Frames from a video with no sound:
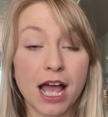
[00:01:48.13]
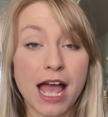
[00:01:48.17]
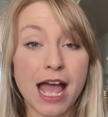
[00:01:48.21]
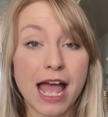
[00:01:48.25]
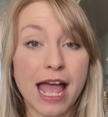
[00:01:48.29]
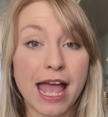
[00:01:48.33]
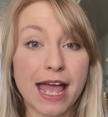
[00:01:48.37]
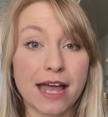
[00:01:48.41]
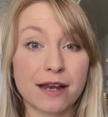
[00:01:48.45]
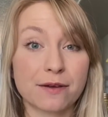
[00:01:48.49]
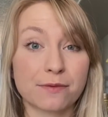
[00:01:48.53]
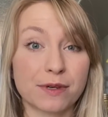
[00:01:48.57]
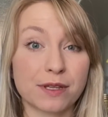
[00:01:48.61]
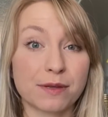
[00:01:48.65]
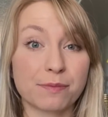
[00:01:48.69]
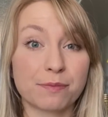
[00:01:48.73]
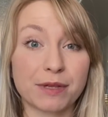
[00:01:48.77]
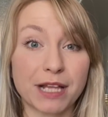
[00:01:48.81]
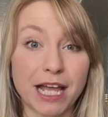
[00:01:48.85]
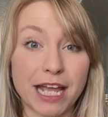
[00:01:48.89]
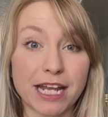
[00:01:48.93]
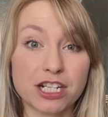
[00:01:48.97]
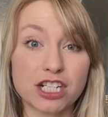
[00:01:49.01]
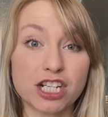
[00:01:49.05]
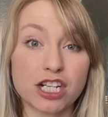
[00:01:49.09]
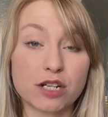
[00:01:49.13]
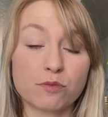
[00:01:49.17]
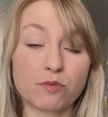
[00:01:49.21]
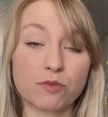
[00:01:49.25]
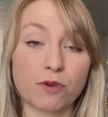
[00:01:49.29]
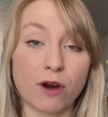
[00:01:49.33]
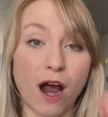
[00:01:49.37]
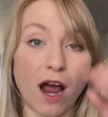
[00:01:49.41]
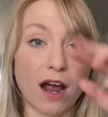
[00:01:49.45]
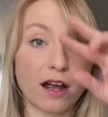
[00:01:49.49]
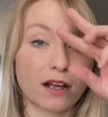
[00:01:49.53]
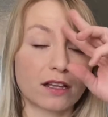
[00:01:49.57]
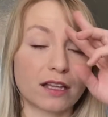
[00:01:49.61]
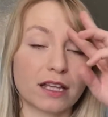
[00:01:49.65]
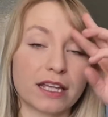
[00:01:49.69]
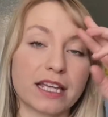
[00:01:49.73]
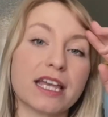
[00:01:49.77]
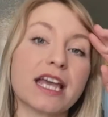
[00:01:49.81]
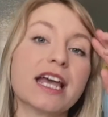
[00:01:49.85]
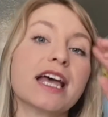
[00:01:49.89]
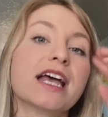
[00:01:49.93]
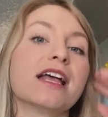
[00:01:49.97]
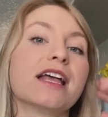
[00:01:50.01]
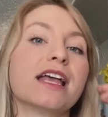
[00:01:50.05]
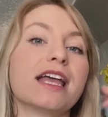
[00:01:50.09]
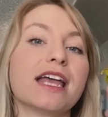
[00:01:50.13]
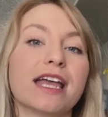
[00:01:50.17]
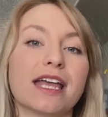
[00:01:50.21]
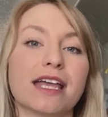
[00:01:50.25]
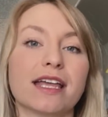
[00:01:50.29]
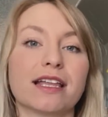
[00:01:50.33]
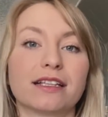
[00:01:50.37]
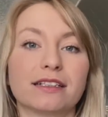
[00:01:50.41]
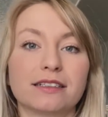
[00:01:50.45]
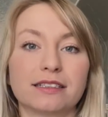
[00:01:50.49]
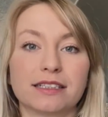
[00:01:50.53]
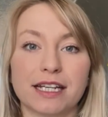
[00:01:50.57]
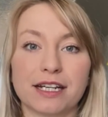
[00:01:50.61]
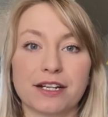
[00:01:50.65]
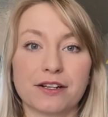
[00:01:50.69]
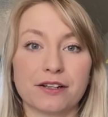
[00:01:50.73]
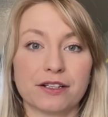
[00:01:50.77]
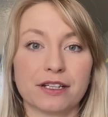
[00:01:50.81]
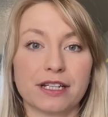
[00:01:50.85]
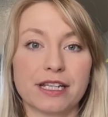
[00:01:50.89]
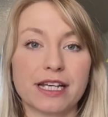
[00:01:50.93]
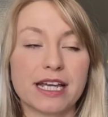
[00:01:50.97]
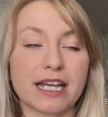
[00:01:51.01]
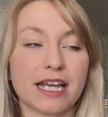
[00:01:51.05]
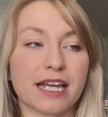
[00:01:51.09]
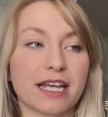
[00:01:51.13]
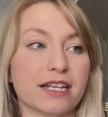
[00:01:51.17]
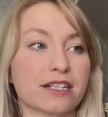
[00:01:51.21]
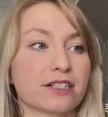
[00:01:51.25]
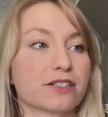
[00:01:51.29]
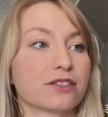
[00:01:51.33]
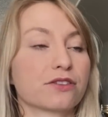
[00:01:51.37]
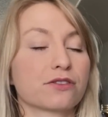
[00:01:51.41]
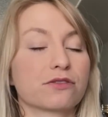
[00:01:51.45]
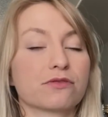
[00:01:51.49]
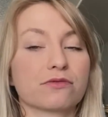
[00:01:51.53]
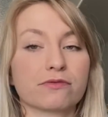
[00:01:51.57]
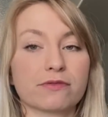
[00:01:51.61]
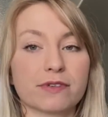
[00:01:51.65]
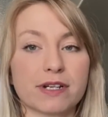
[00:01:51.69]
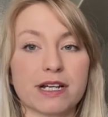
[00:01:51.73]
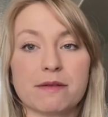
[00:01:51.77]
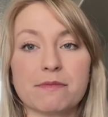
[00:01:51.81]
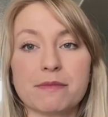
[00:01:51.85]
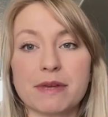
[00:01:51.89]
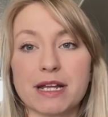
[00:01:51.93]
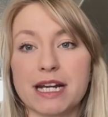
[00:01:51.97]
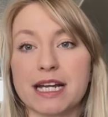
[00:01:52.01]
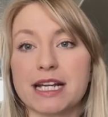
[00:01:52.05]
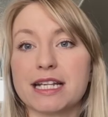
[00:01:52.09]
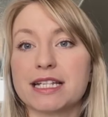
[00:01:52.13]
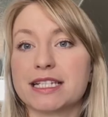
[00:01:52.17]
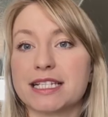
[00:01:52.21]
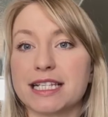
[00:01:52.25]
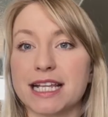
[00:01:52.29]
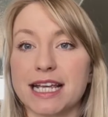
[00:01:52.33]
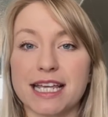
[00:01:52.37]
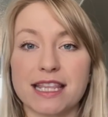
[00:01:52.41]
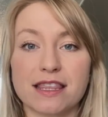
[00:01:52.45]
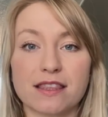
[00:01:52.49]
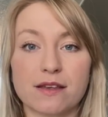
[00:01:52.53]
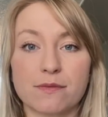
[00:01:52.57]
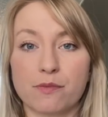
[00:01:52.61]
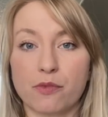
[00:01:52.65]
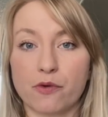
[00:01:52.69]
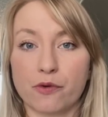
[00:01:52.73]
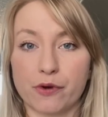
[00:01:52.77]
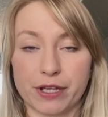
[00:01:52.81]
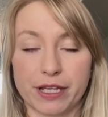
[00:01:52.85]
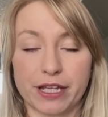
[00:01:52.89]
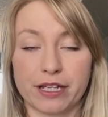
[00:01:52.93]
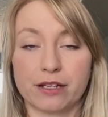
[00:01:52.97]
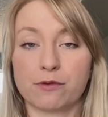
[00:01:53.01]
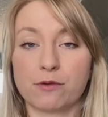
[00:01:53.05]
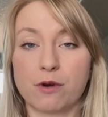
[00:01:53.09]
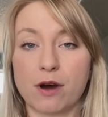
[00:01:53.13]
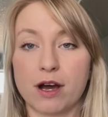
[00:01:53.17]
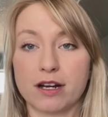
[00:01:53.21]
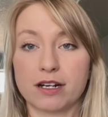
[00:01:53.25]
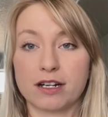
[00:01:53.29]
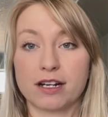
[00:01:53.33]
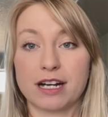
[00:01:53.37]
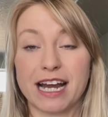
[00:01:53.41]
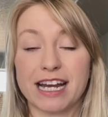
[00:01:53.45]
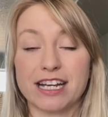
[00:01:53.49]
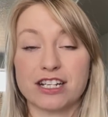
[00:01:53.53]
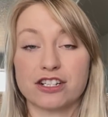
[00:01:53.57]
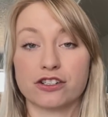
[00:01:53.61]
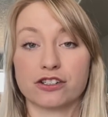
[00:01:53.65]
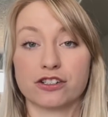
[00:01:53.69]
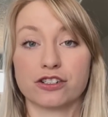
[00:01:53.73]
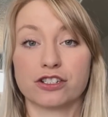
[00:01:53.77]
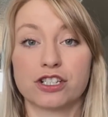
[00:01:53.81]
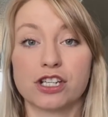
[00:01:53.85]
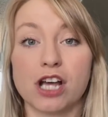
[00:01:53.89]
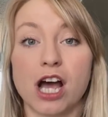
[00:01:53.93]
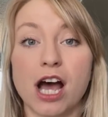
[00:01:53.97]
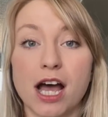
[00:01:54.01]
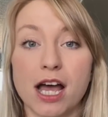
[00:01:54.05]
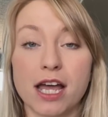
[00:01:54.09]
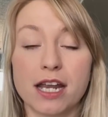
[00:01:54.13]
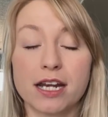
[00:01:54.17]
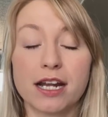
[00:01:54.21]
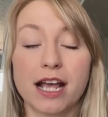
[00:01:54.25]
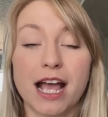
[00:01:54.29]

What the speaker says: And with blanching broccoli, it literally is 3 minutes in the boiling water and you're done.